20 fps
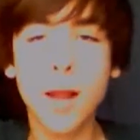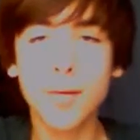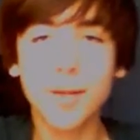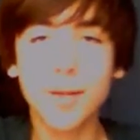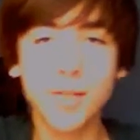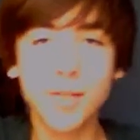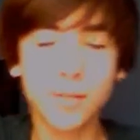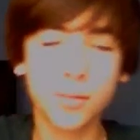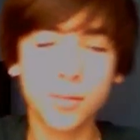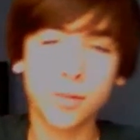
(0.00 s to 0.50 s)

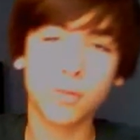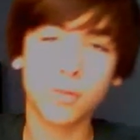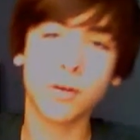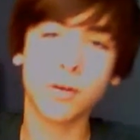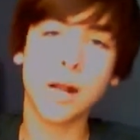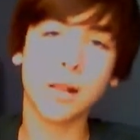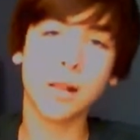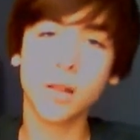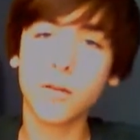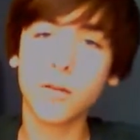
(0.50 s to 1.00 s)
reads them too,
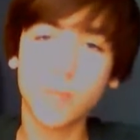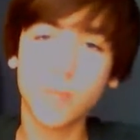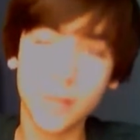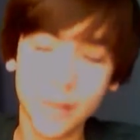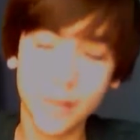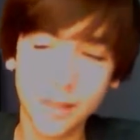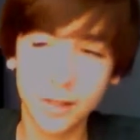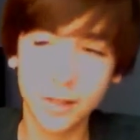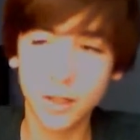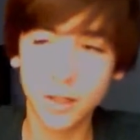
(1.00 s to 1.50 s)
and I love
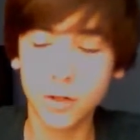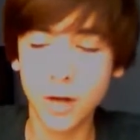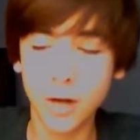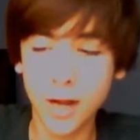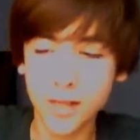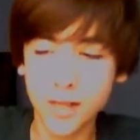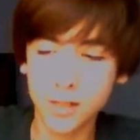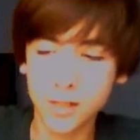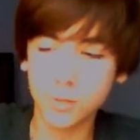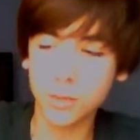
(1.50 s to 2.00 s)
hearing
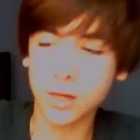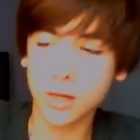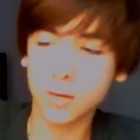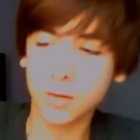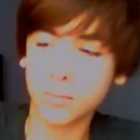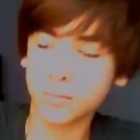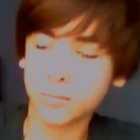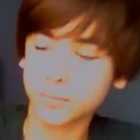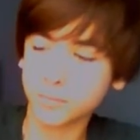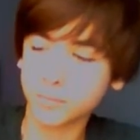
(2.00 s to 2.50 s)
Cries as
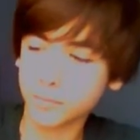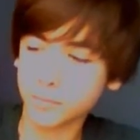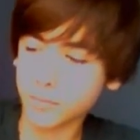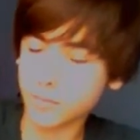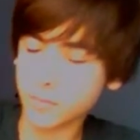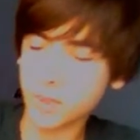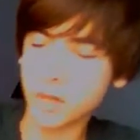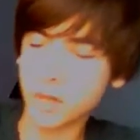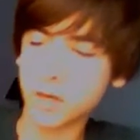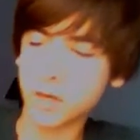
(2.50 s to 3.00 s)
well.
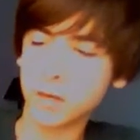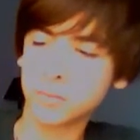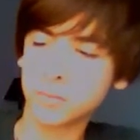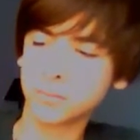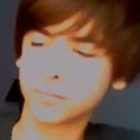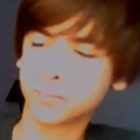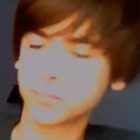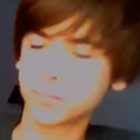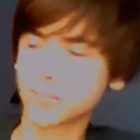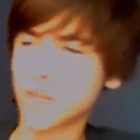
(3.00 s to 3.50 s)

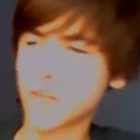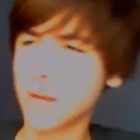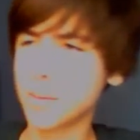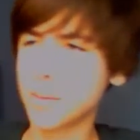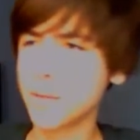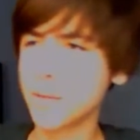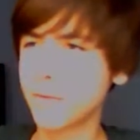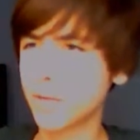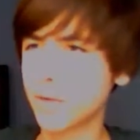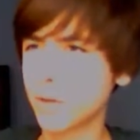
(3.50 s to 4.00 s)
I
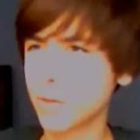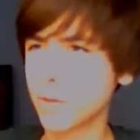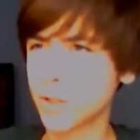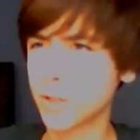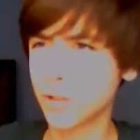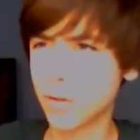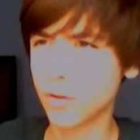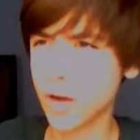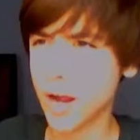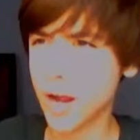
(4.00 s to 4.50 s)
believe, was
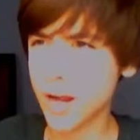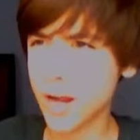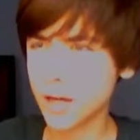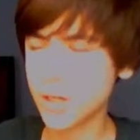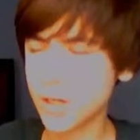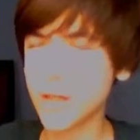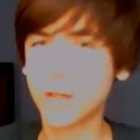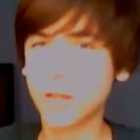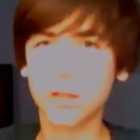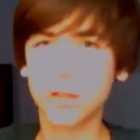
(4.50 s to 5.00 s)
it Cry?
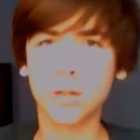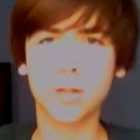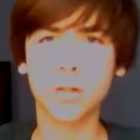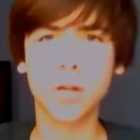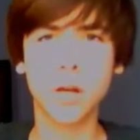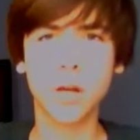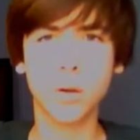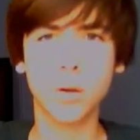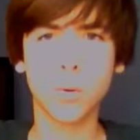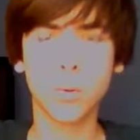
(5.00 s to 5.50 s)
Yeah,
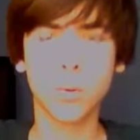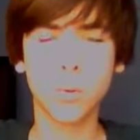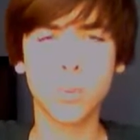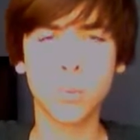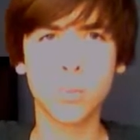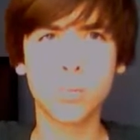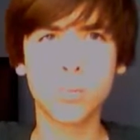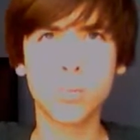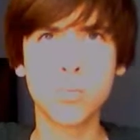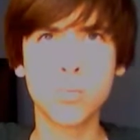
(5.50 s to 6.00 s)
no.
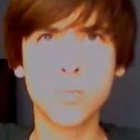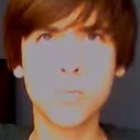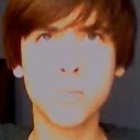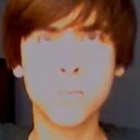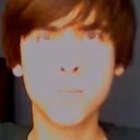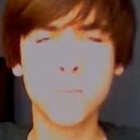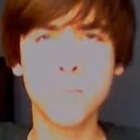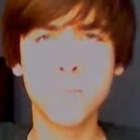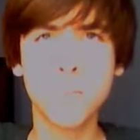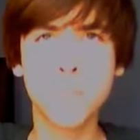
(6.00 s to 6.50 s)

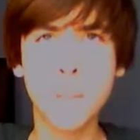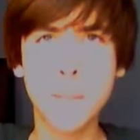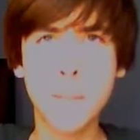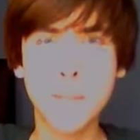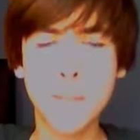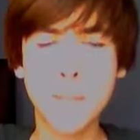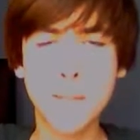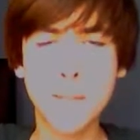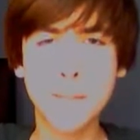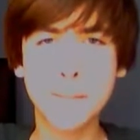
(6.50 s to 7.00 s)

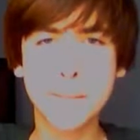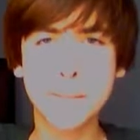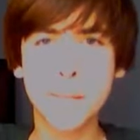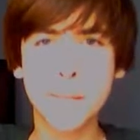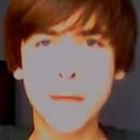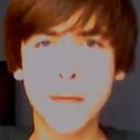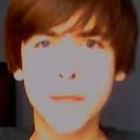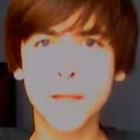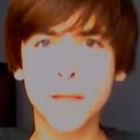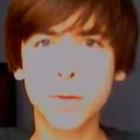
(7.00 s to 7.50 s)

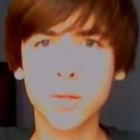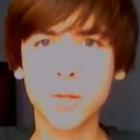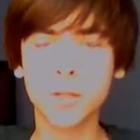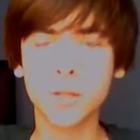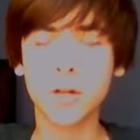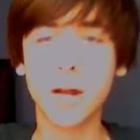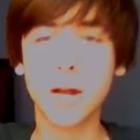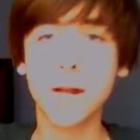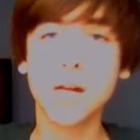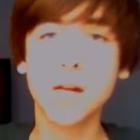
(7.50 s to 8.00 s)
I think it was
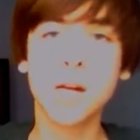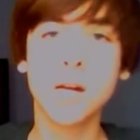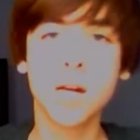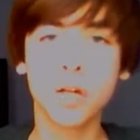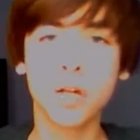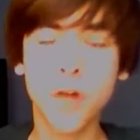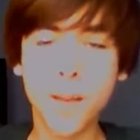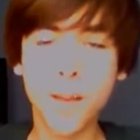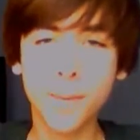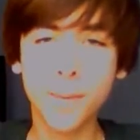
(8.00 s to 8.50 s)
Cry.
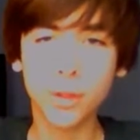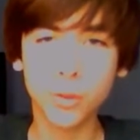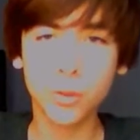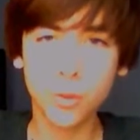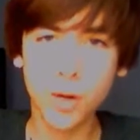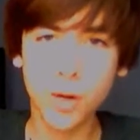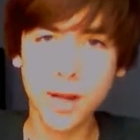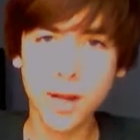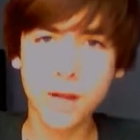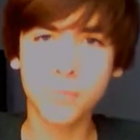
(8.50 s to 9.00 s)
Cry put the
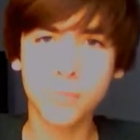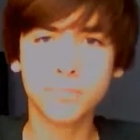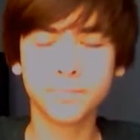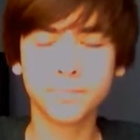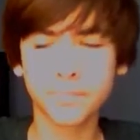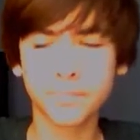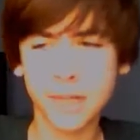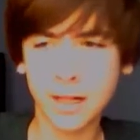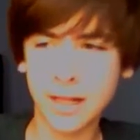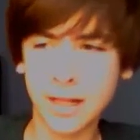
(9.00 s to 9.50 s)
one out
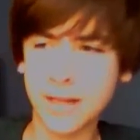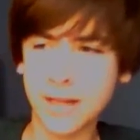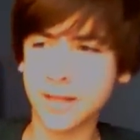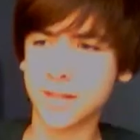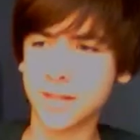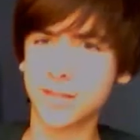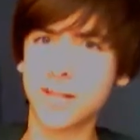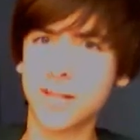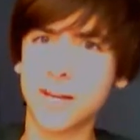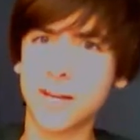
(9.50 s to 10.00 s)
like
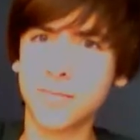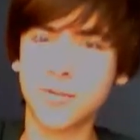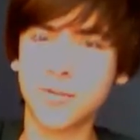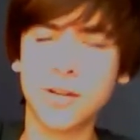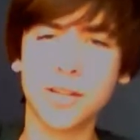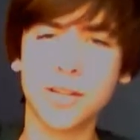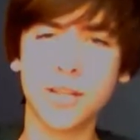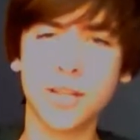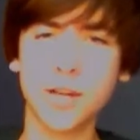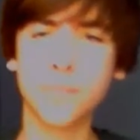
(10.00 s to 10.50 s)
yesterday, 2
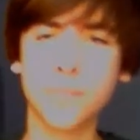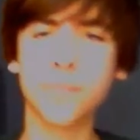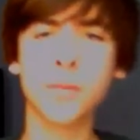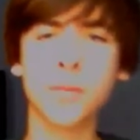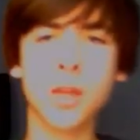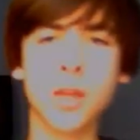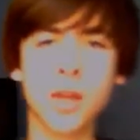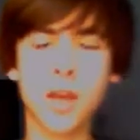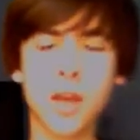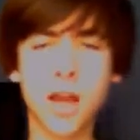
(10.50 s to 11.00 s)
days ago,
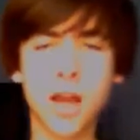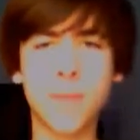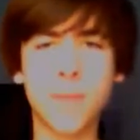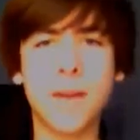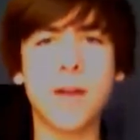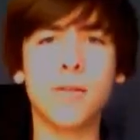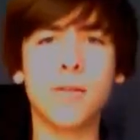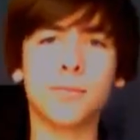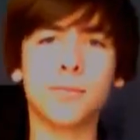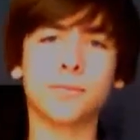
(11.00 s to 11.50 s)

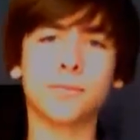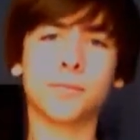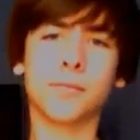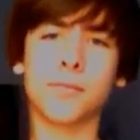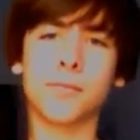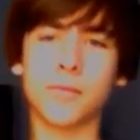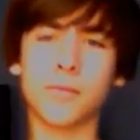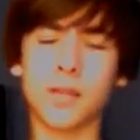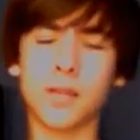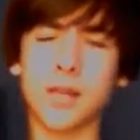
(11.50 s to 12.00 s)
about
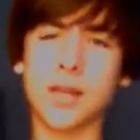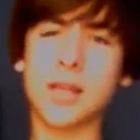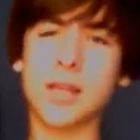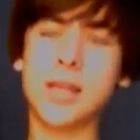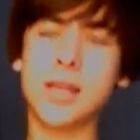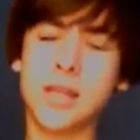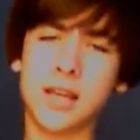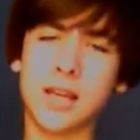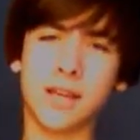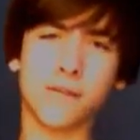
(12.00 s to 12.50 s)

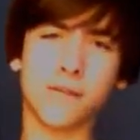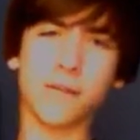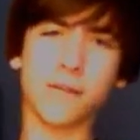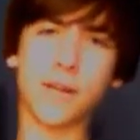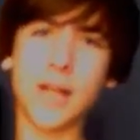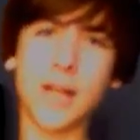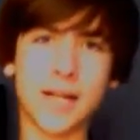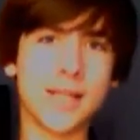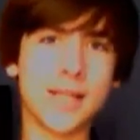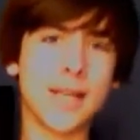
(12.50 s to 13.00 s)
he like
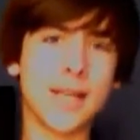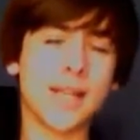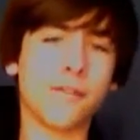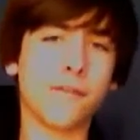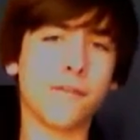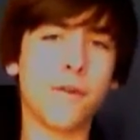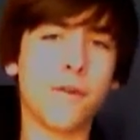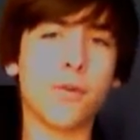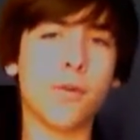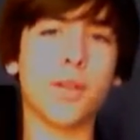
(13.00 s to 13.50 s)
forgot to take
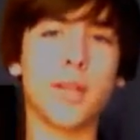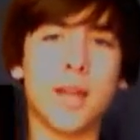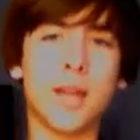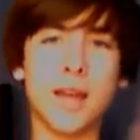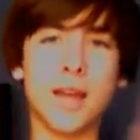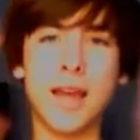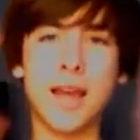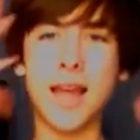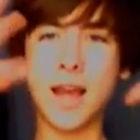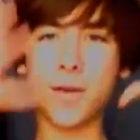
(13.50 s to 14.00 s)
his phone, like
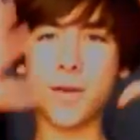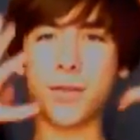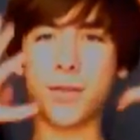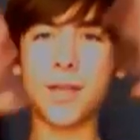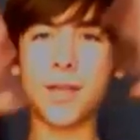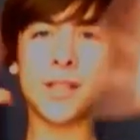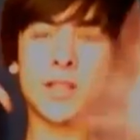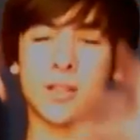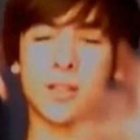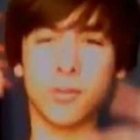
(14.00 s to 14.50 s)
how
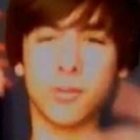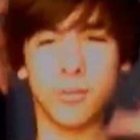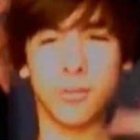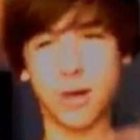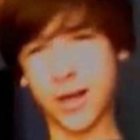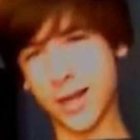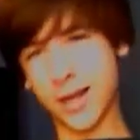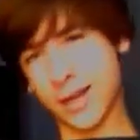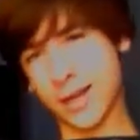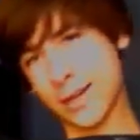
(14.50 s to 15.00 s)
things in your
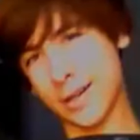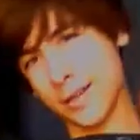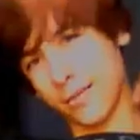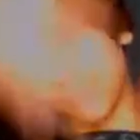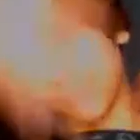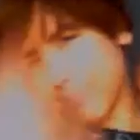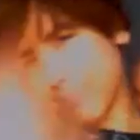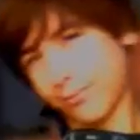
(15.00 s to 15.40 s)
mind,